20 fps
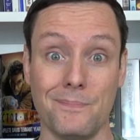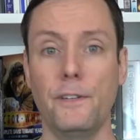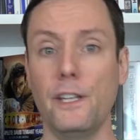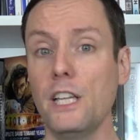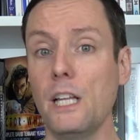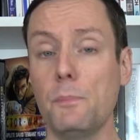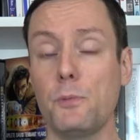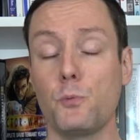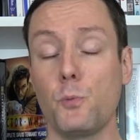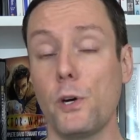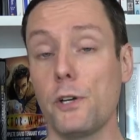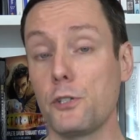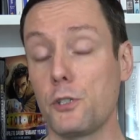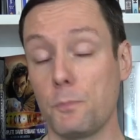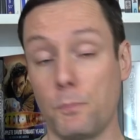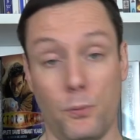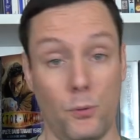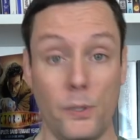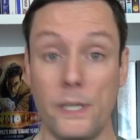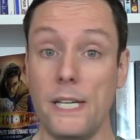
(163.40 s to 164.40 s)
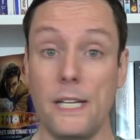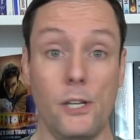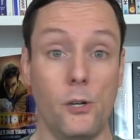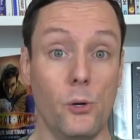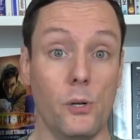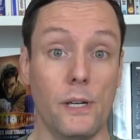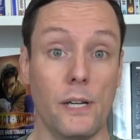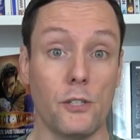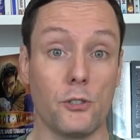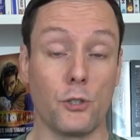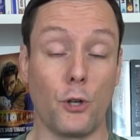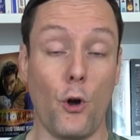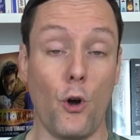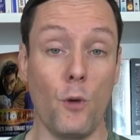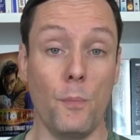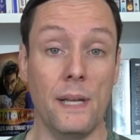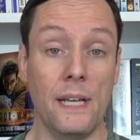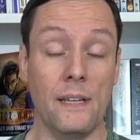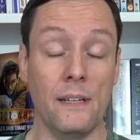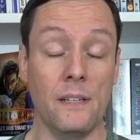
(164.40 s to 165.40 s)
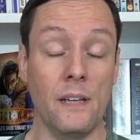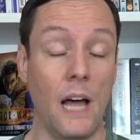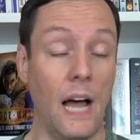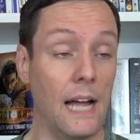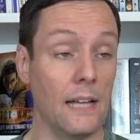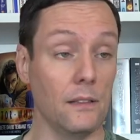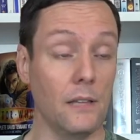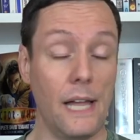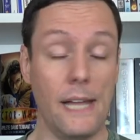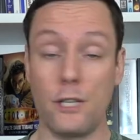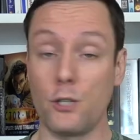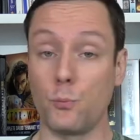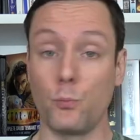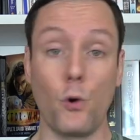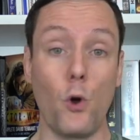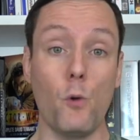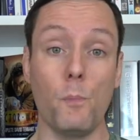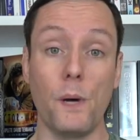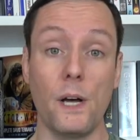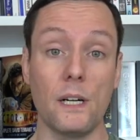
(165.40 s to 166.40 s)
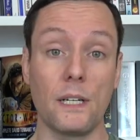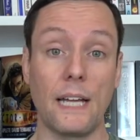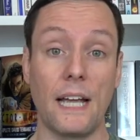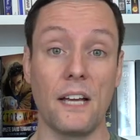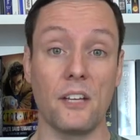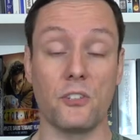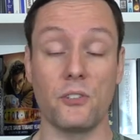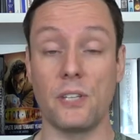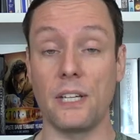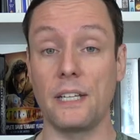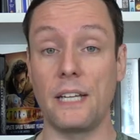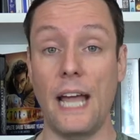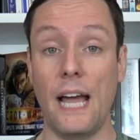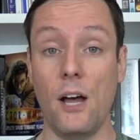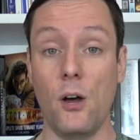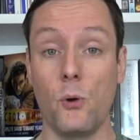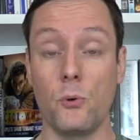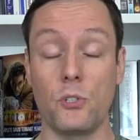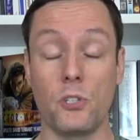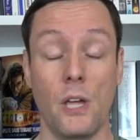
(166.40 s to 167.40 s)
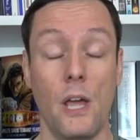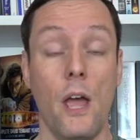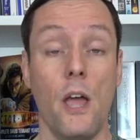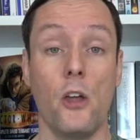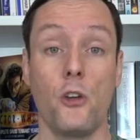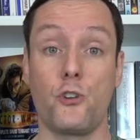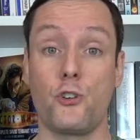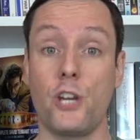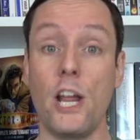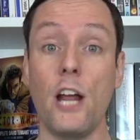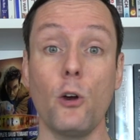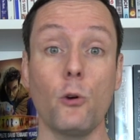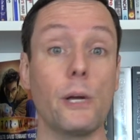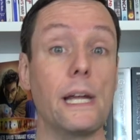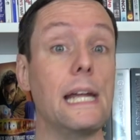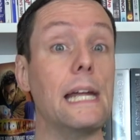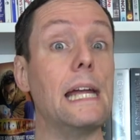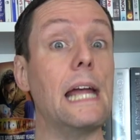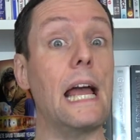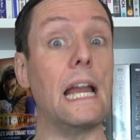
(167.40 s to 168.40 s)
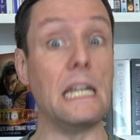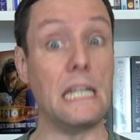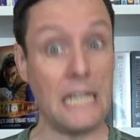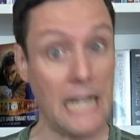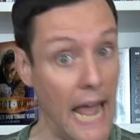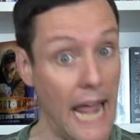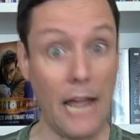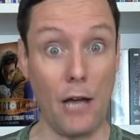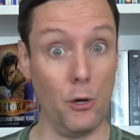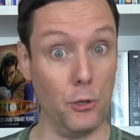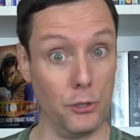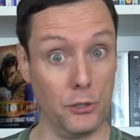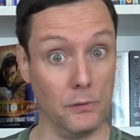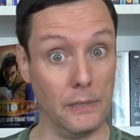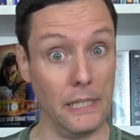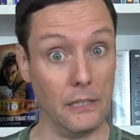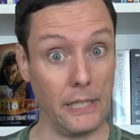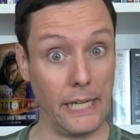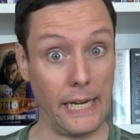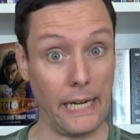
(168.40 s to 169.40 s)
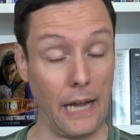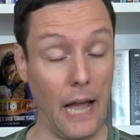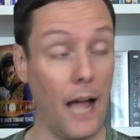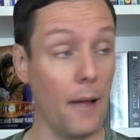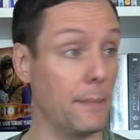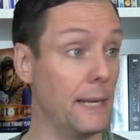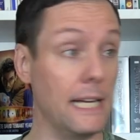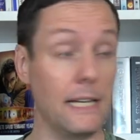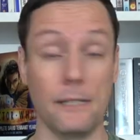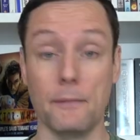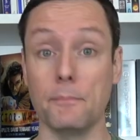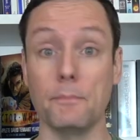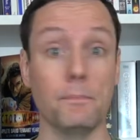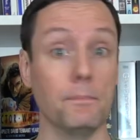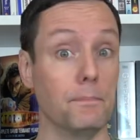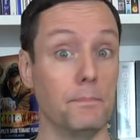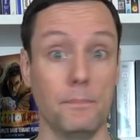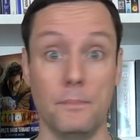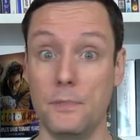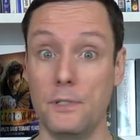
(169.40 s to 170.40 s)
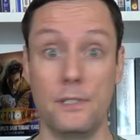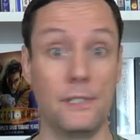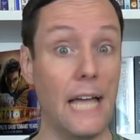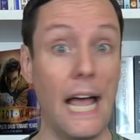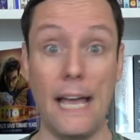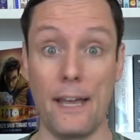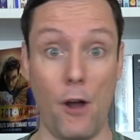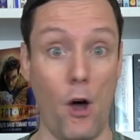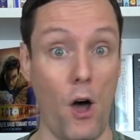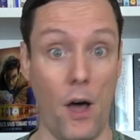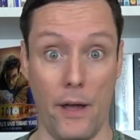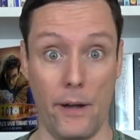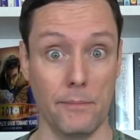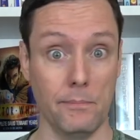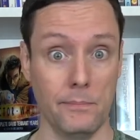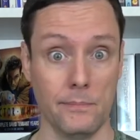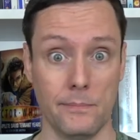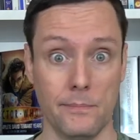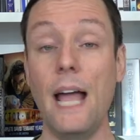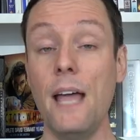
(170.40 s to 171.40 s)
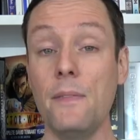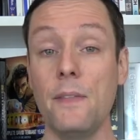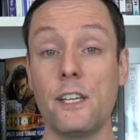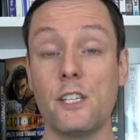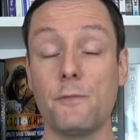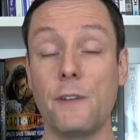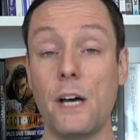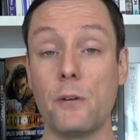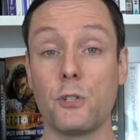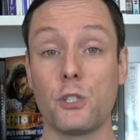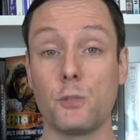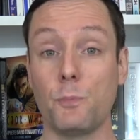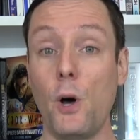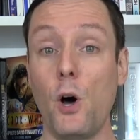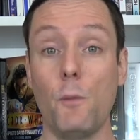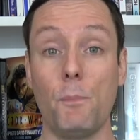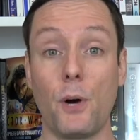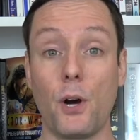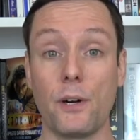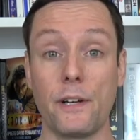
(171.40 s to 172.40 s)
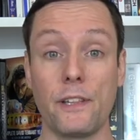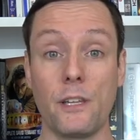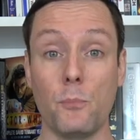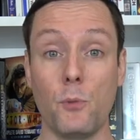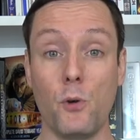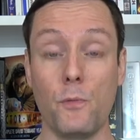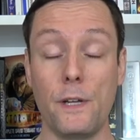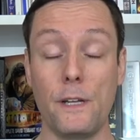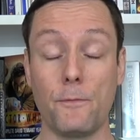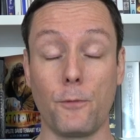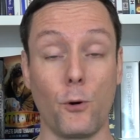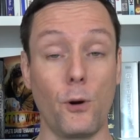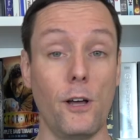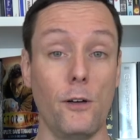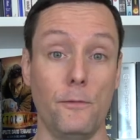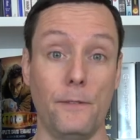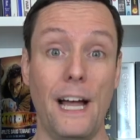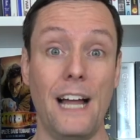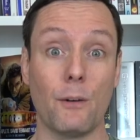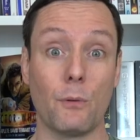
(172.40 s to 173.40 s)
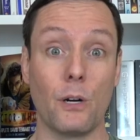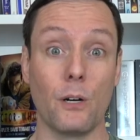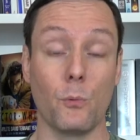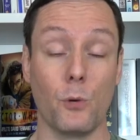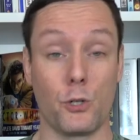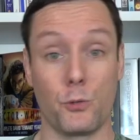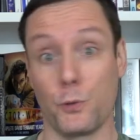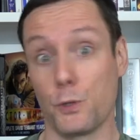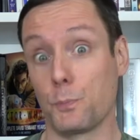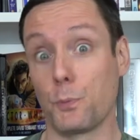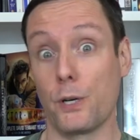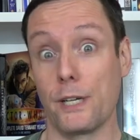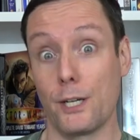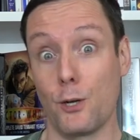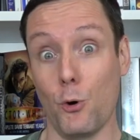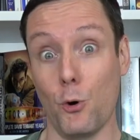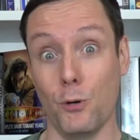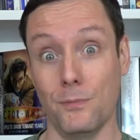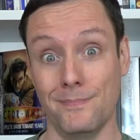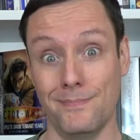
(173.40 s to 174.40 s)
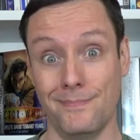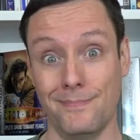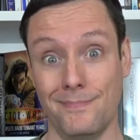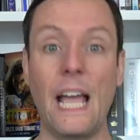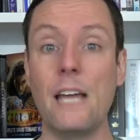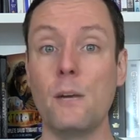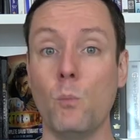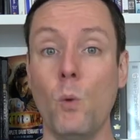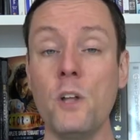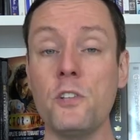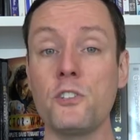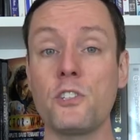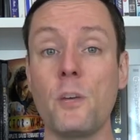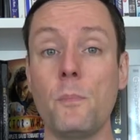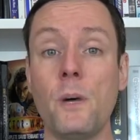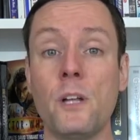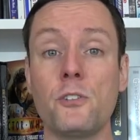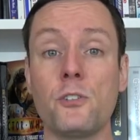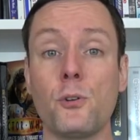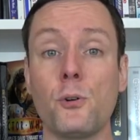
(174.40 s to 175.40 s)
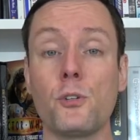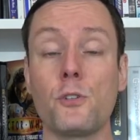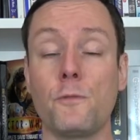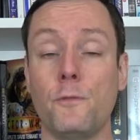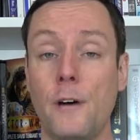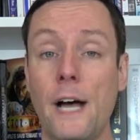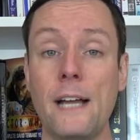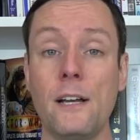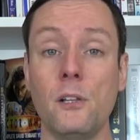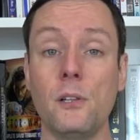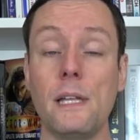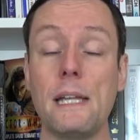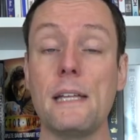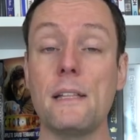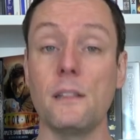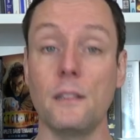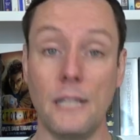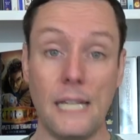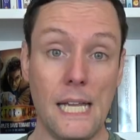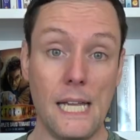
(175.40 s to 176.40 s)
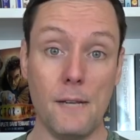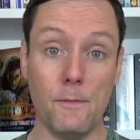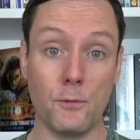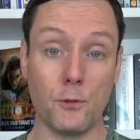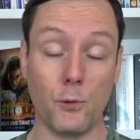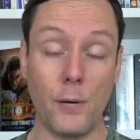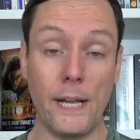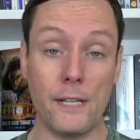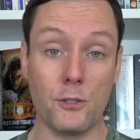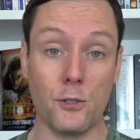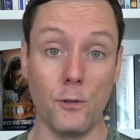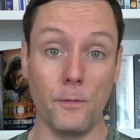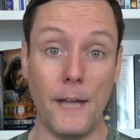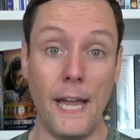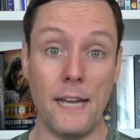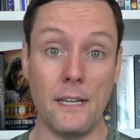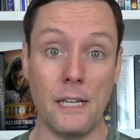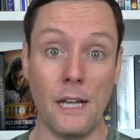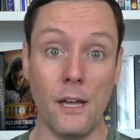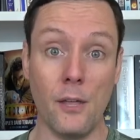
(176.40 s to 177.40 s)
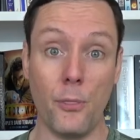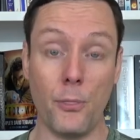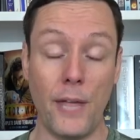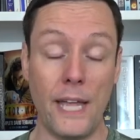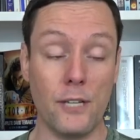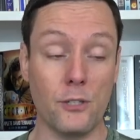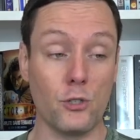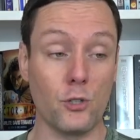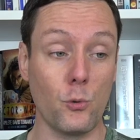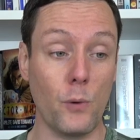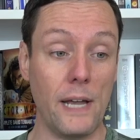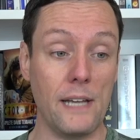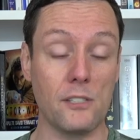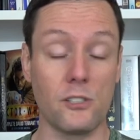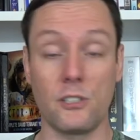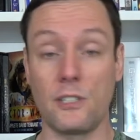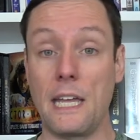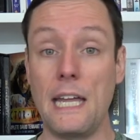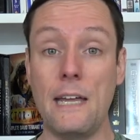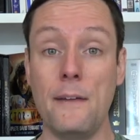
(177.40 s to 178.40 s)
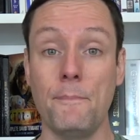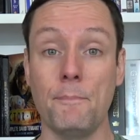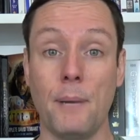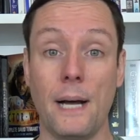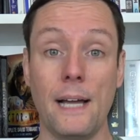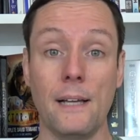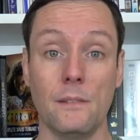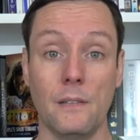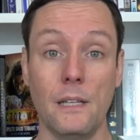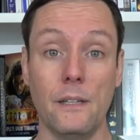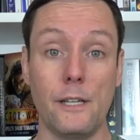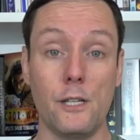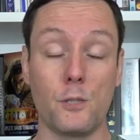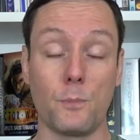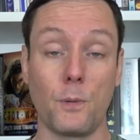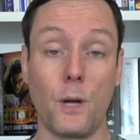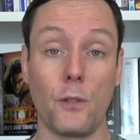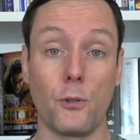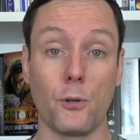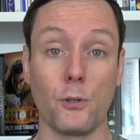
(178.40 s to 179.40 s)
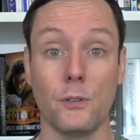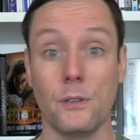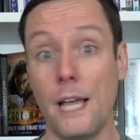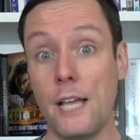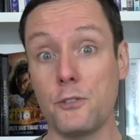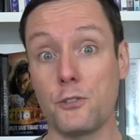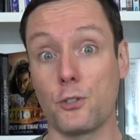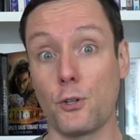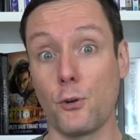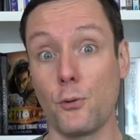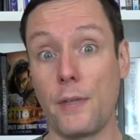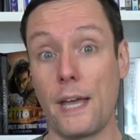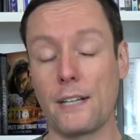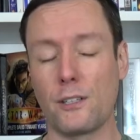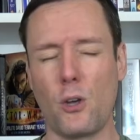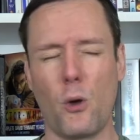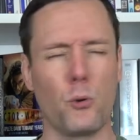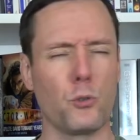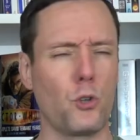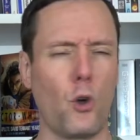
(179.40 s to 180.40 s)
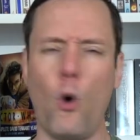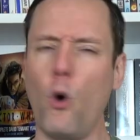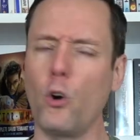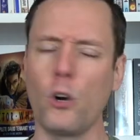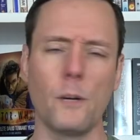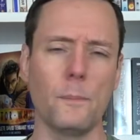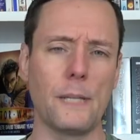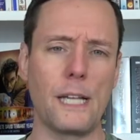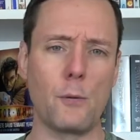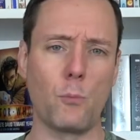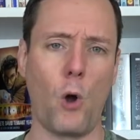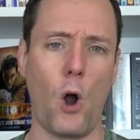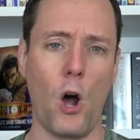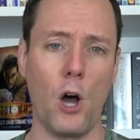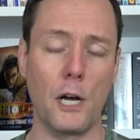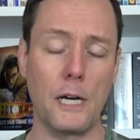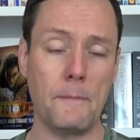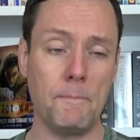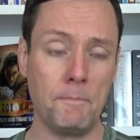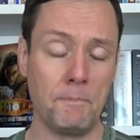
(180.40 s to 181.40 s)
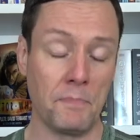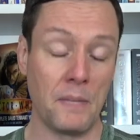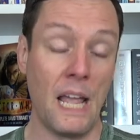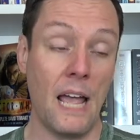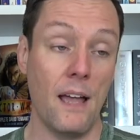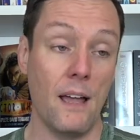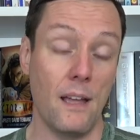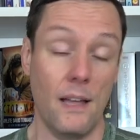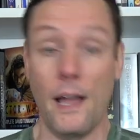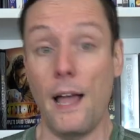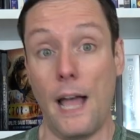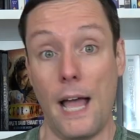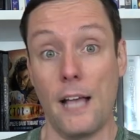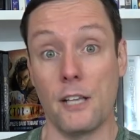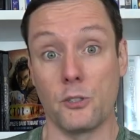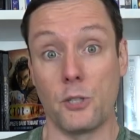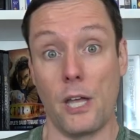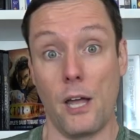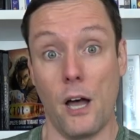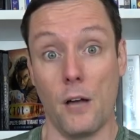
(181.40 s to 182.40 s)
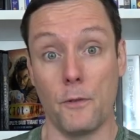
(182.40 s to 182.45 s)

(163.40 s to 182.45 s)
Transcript: Phillips was pretty good as Herman, I liked Roebuck as the Count, Sherry nailed Lily, I mean, dead on. And they found a small part in the movie for Elvira, which was pretty cool. And once the Munsters finally leave Transylvania, thanks to a scheme by Lily's brother Lester that goes horribly wrong, as they